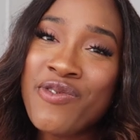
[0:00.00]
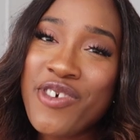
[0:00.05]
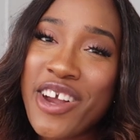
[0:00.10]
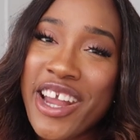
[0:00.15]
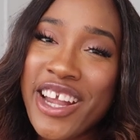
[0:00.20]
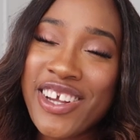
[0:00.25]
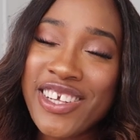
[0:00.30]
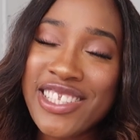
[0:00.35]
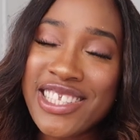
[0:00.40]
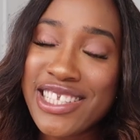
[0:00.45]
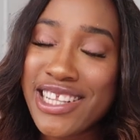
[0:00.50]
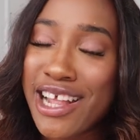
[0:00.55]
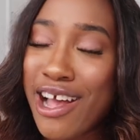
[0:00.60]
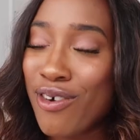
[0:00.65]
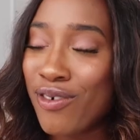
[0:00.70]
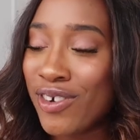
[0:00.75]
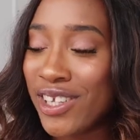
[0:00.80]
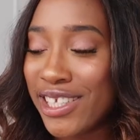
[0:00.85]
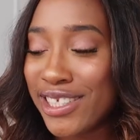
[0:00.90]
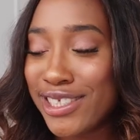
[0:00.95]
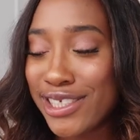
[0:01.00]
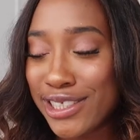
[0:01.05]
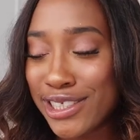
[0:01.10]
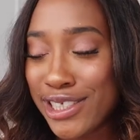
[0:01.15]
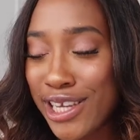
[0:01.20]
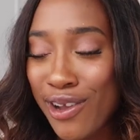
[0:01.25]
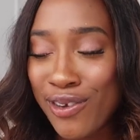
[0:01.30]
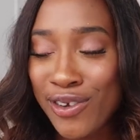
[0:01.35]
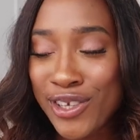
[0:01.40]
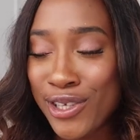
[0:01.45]
fragrance that I wanted to
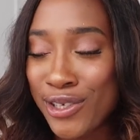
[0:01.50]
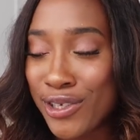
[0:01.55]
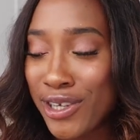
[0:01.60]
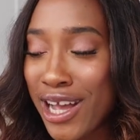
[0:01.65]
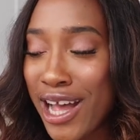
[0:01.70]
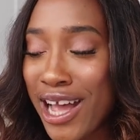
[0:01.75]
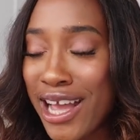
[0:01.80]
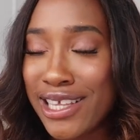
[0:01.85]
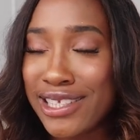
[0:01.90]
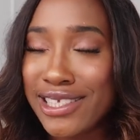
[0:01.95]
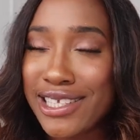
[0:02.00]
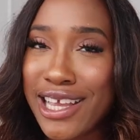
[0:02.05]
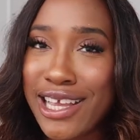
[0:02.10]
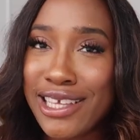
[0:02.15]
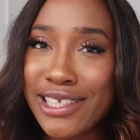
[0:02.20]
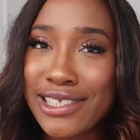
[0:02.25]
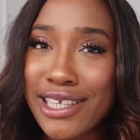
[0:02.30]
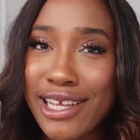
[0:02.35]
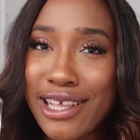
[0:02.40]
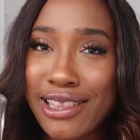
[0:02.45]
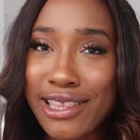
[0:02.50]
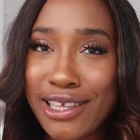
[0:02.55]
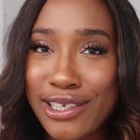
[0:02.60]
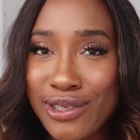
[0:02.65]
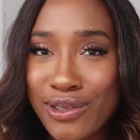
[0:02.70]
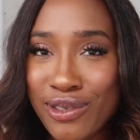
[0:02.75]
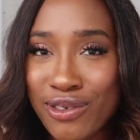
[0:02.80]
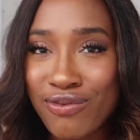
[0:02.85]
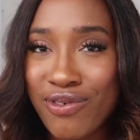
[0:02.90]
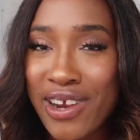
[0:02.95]
show you guys is
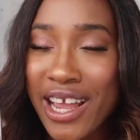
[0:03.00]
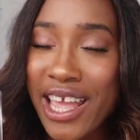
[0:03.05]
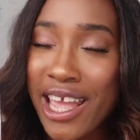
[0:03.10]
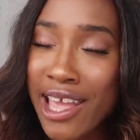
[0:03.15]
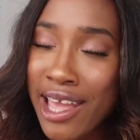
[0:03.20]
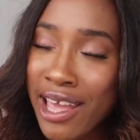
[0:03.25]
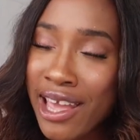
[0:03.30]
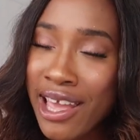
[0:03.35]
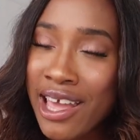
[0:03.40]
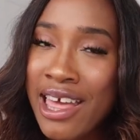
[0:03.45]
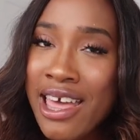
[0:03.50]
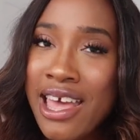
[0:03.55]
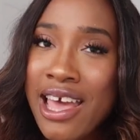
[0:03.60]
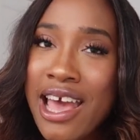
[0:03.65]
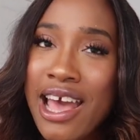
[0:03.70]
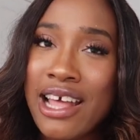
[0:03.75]
this one right here